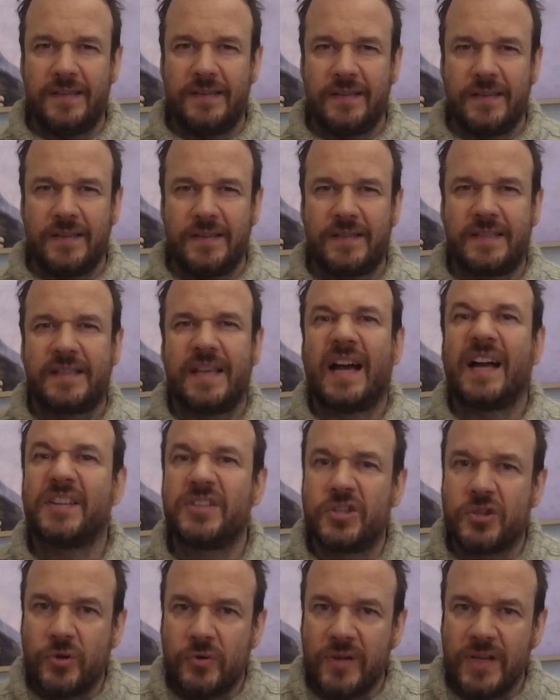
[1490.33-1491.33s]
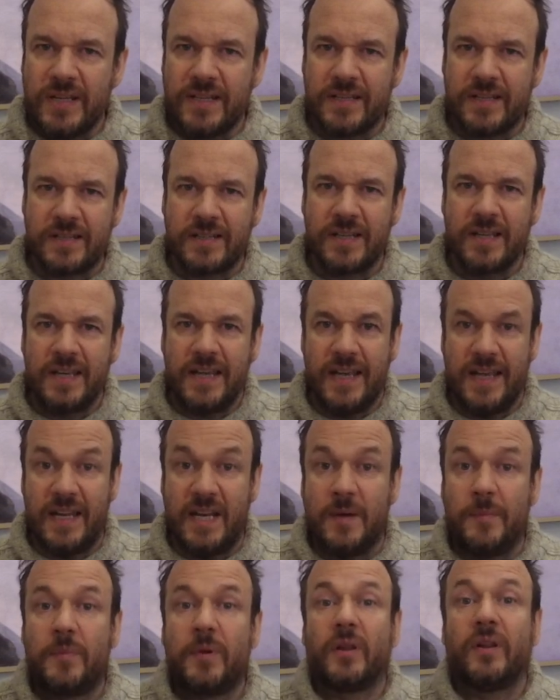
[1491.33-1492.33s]
saturated in
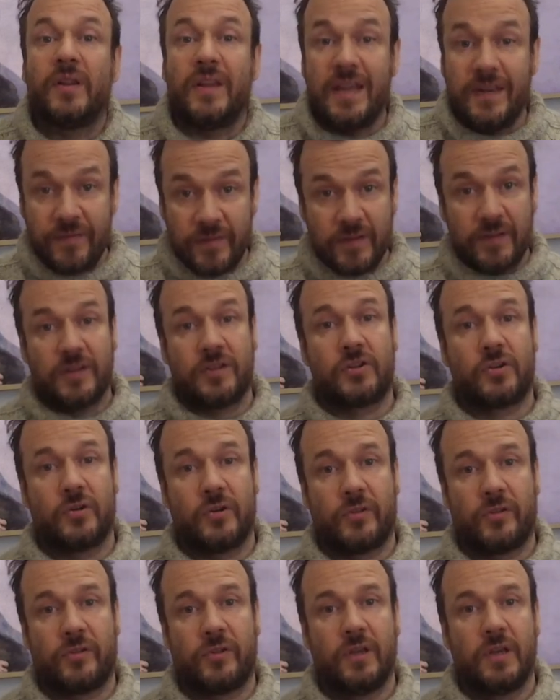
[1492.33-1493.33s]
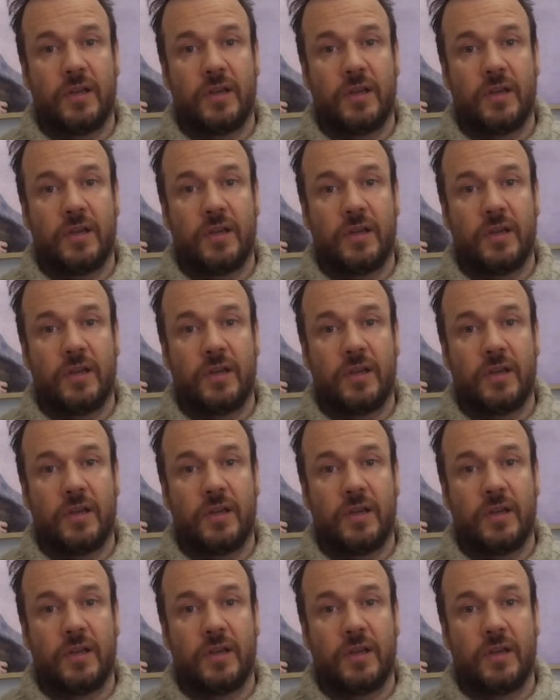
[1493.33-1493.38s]
a belief in the truth,